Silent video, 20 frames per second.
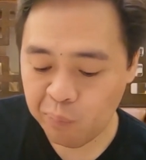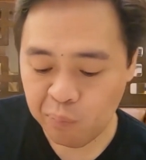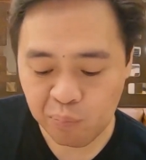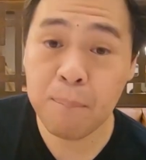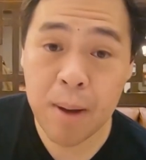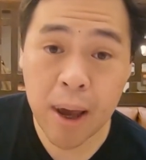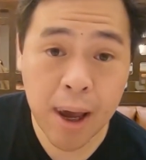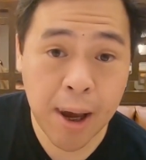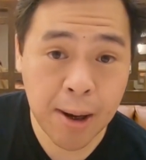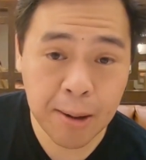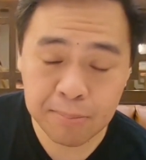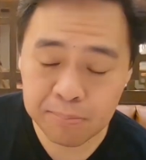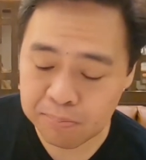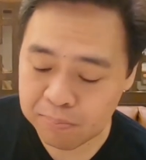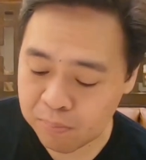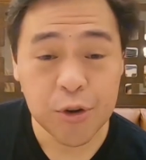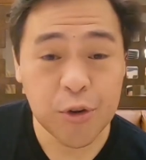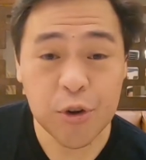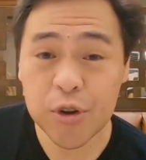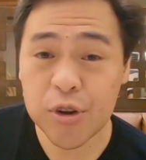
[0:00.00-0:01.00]
Man,
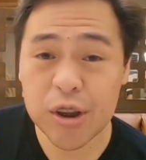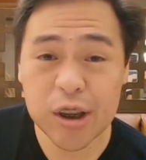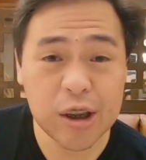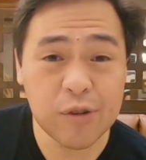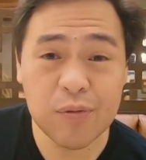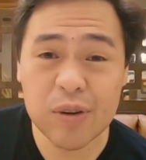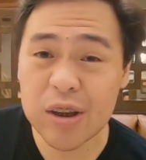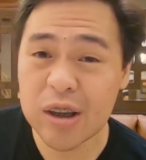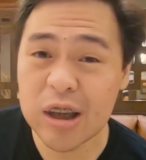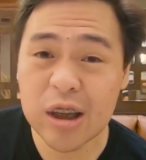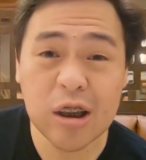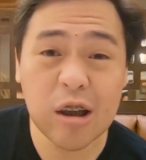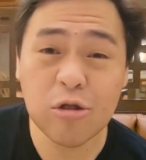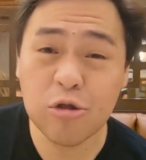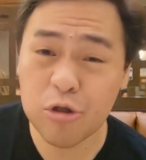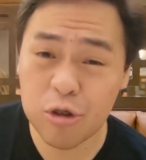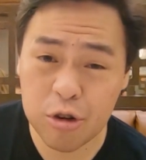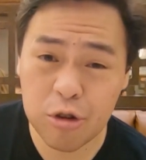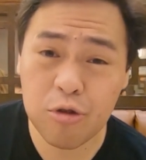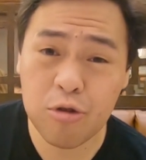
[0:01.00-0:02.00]
you don't even need the
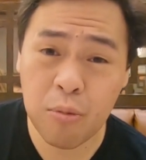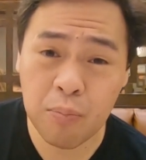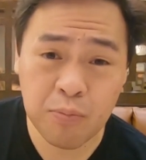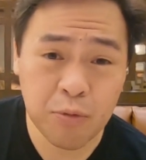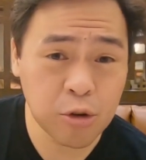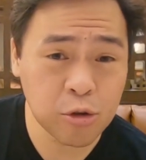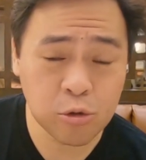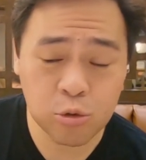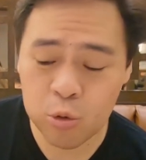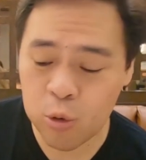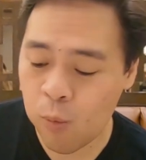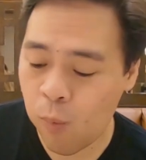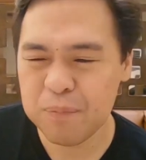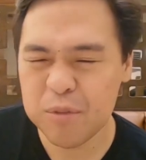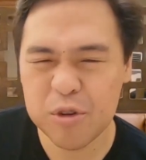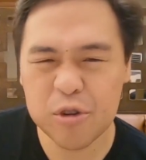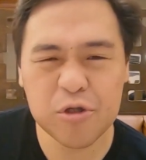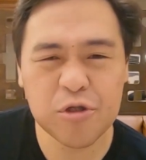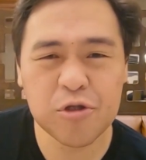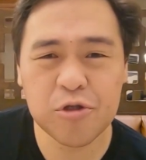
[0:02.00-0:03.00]
teeth on this one. It
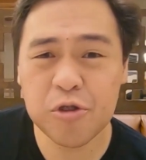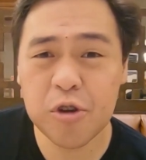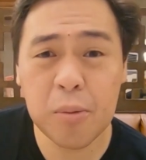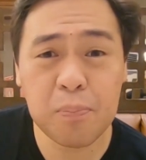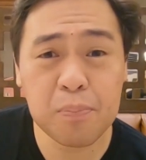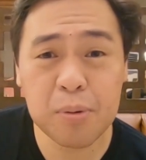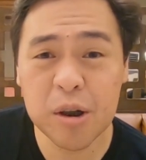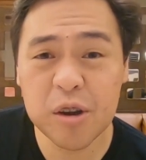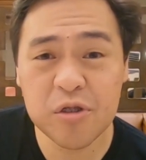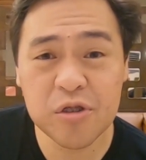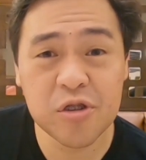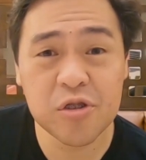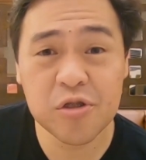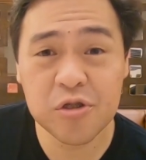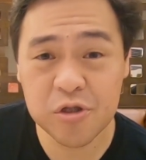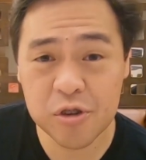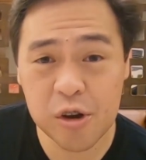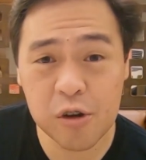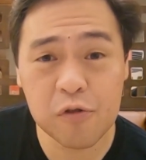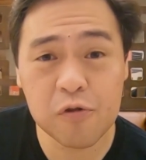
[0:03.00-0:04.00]
just separates
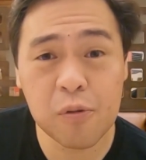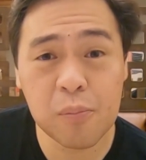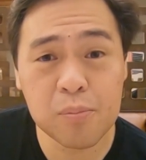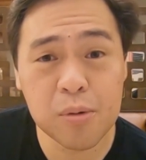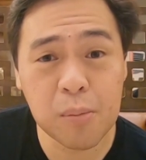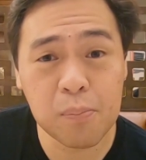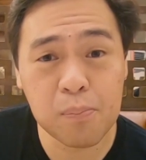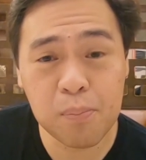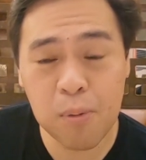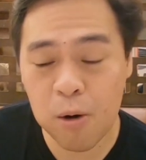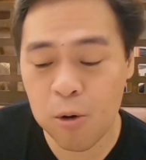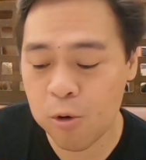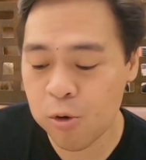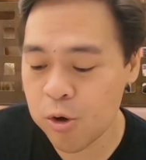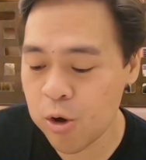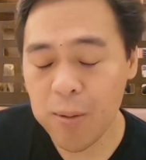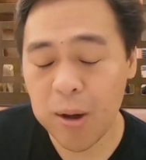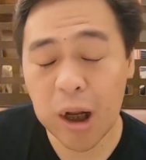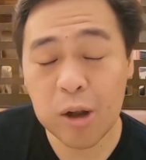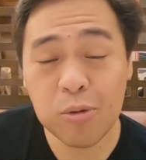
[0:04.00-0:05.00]
itself from the bone.
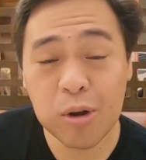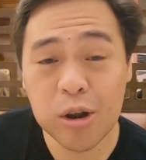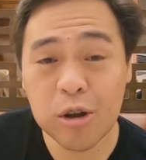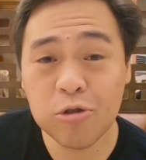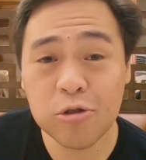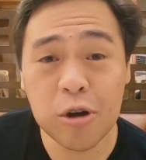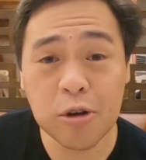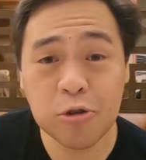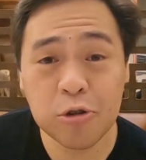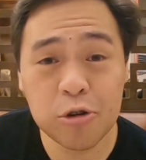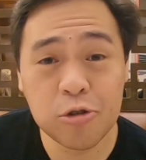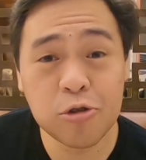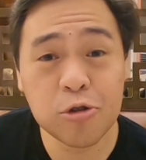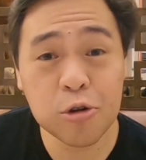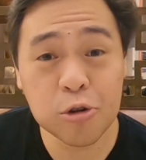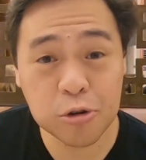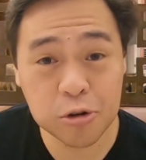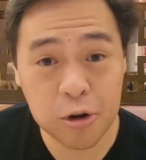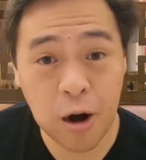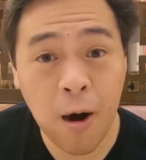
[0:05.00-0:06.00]
And when it touches your
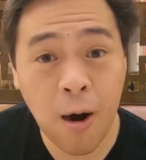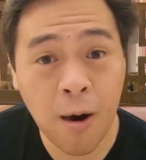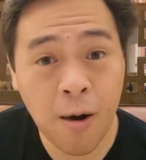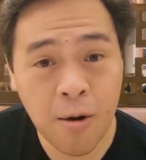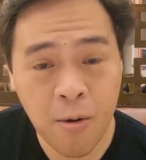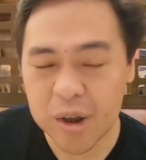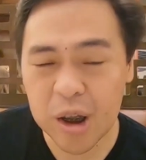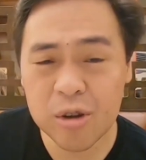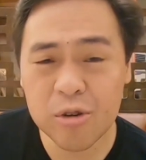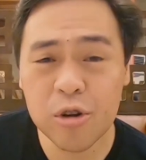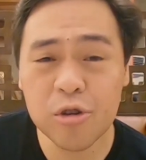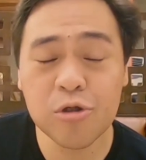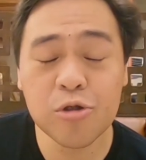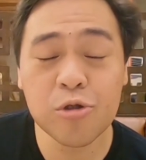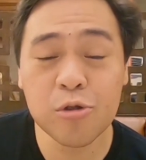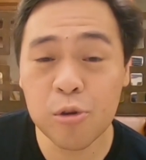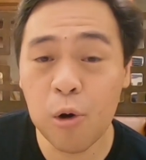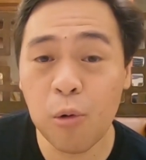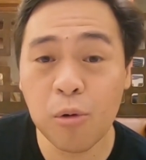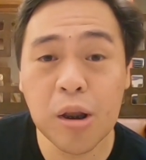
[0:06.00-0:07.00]
tongue, it just
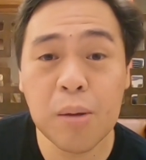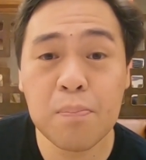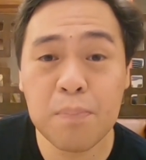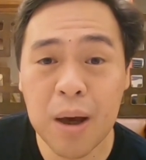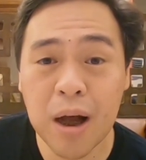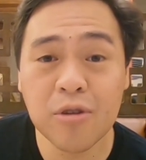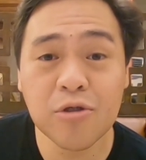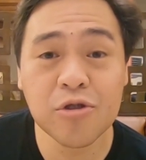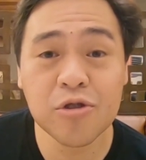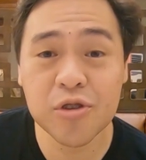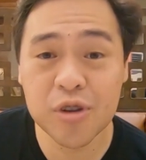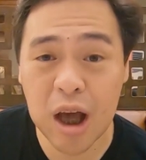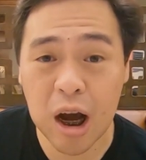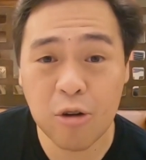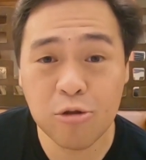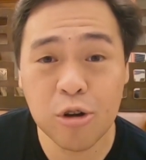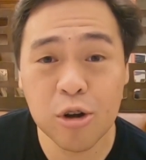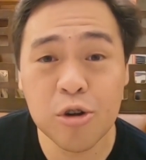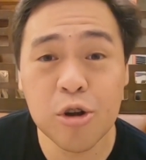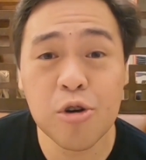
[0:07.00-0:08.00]
slowly melts down
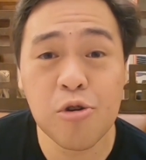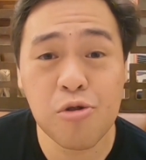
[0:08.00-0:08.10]
on your